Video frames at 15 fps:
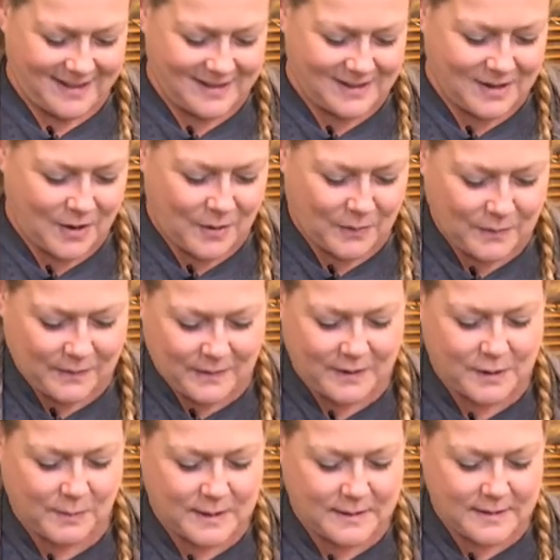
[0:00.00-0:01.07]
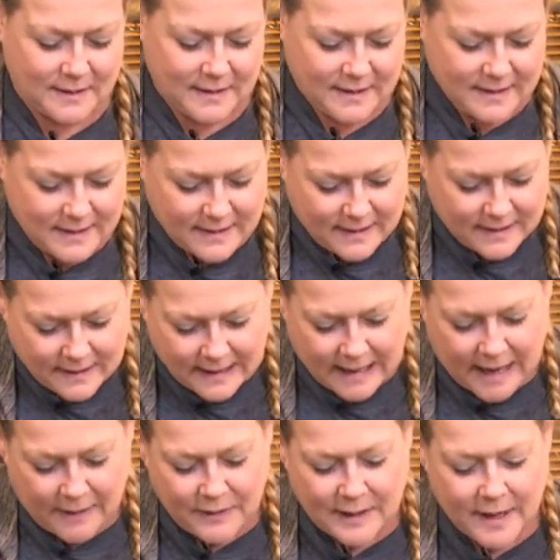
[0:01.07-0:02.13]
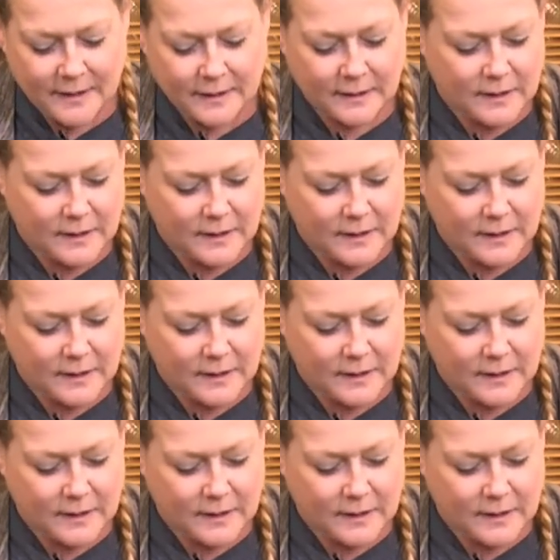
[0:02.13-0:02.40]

So this one's at the end a